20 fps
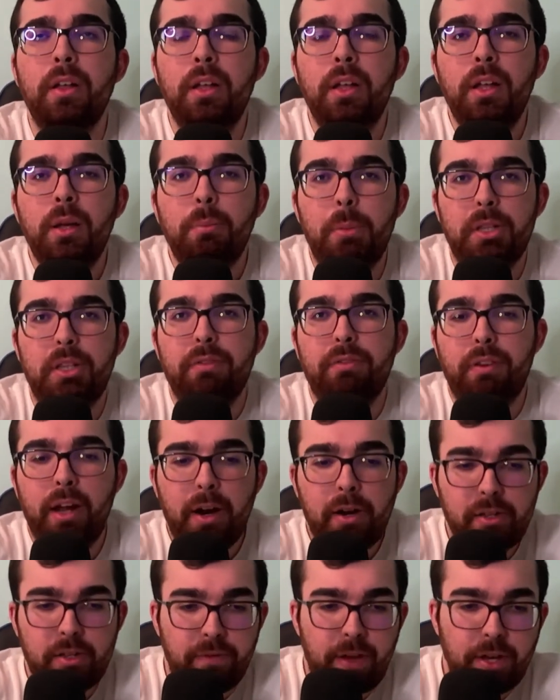But the
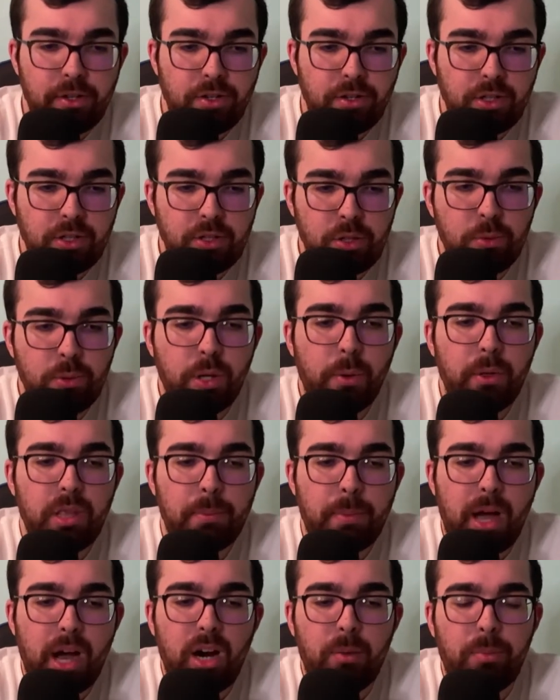Flyers eventually do go on the
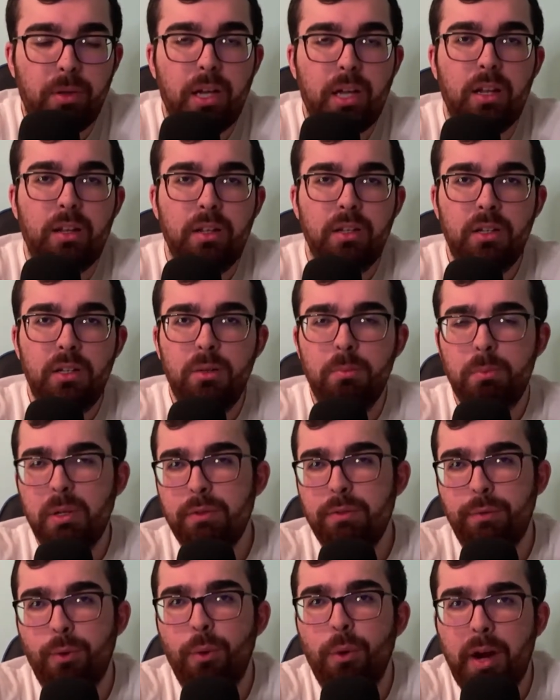power play a little
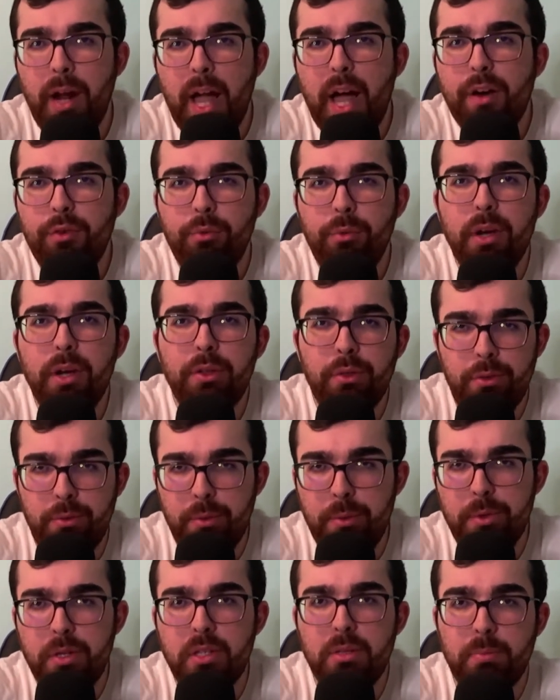before halfway
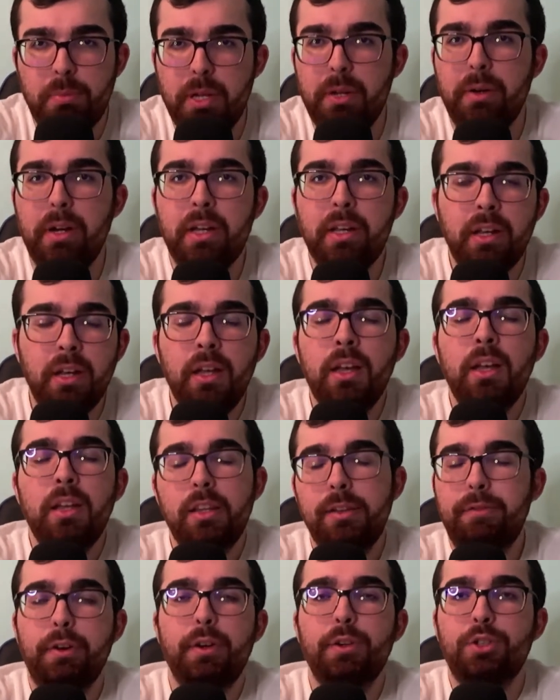through this period.
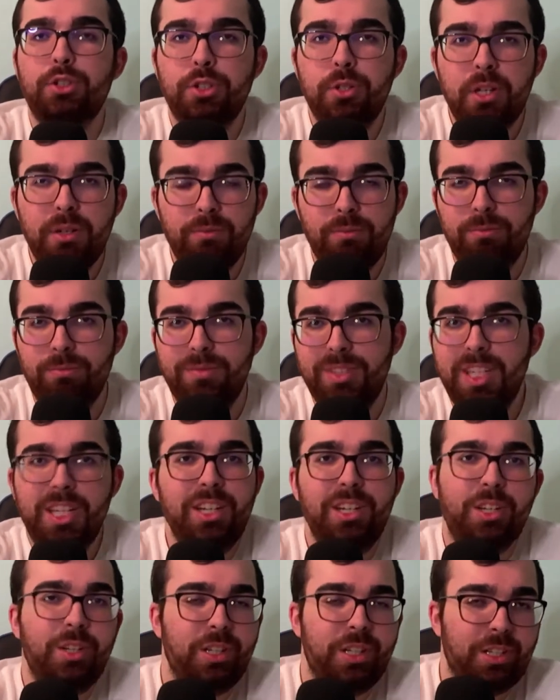The first unit
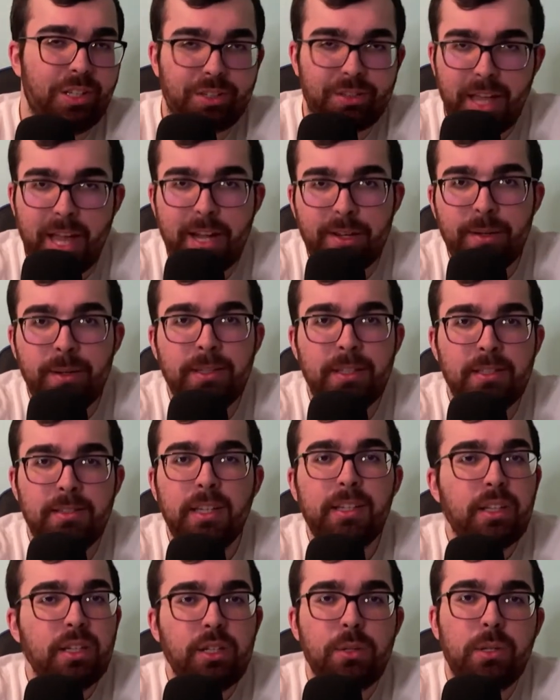didn't literally look that good. The
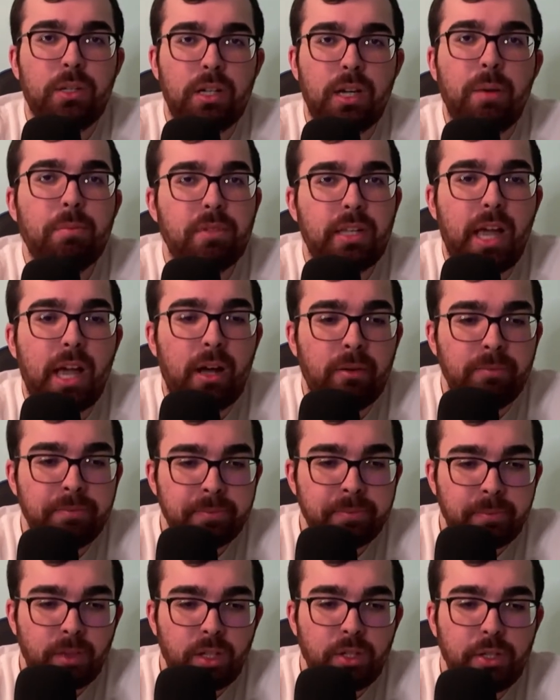second unit comes out.
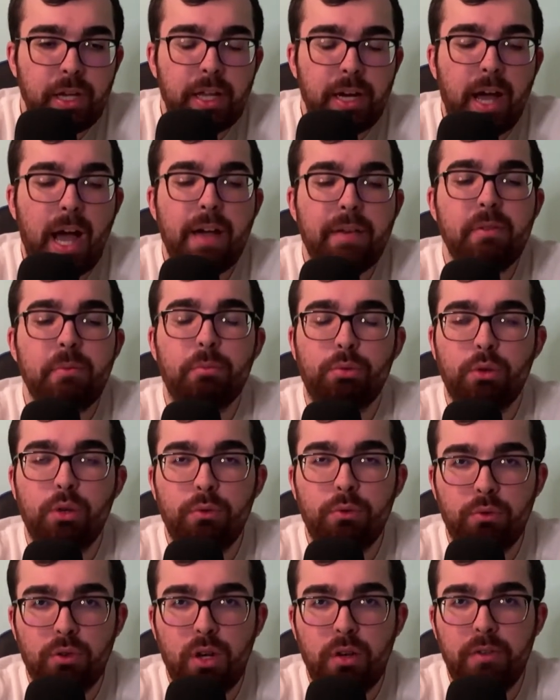You got Ivan
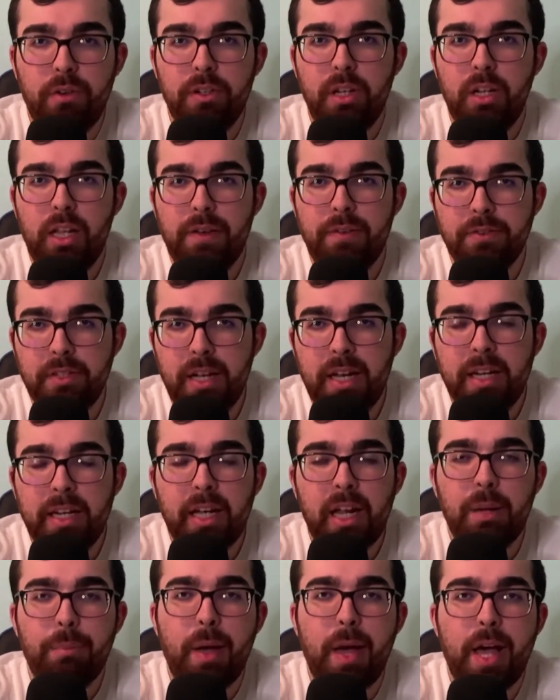Provorov on the left side. I
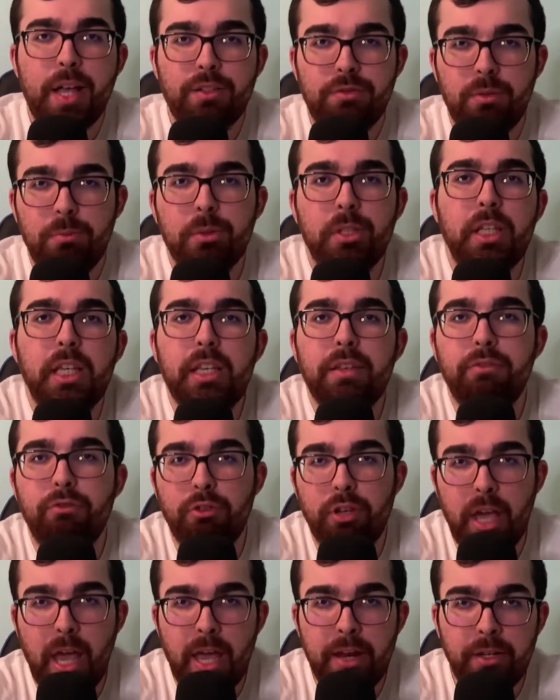got a pass from Keith
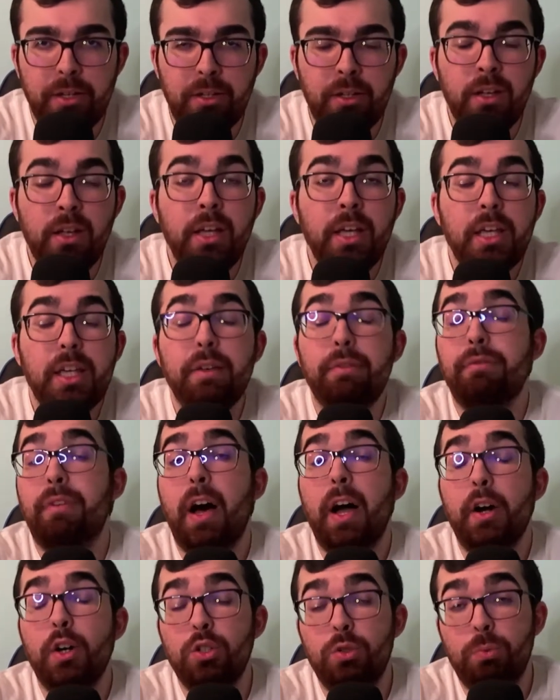Yandel. He
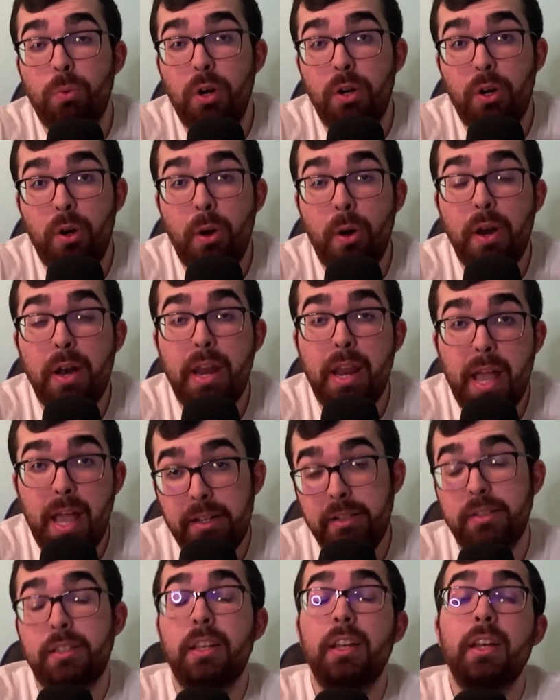fires one on
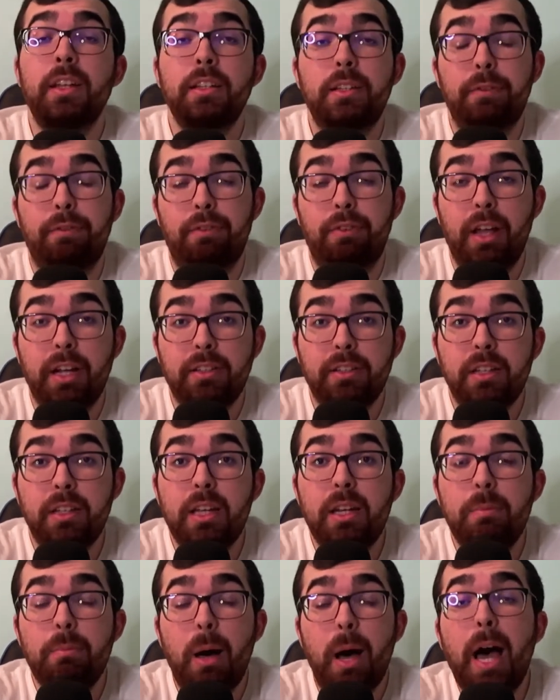net, deflected
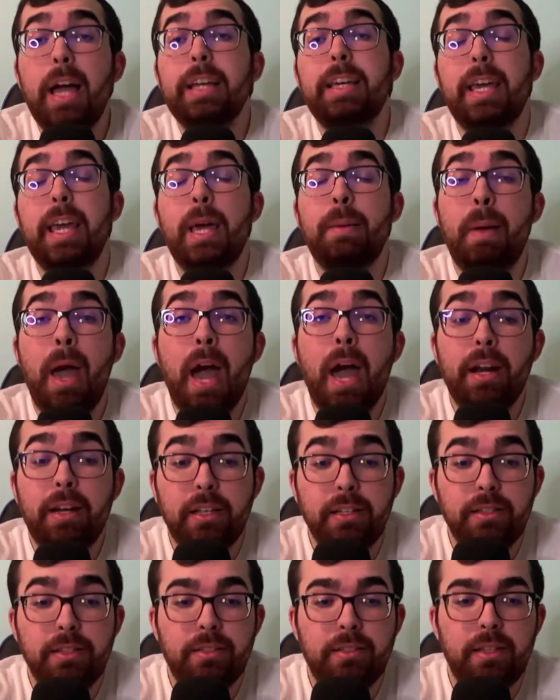in by Cam
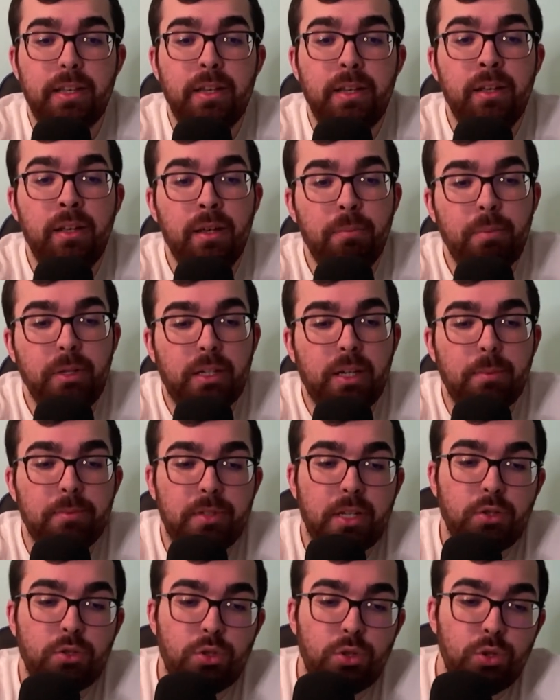Atkinson. Becomes
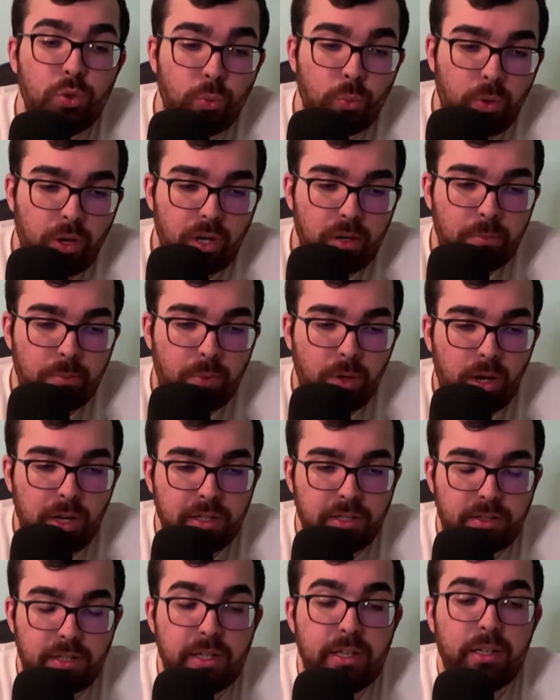a 2-1
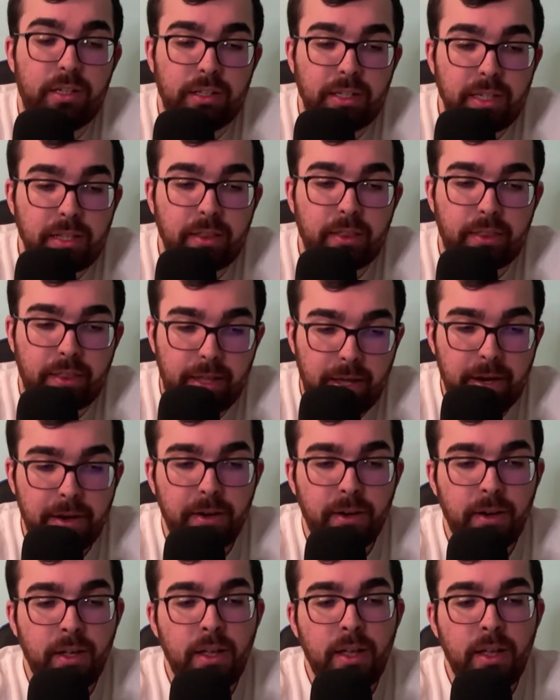Boston lead there.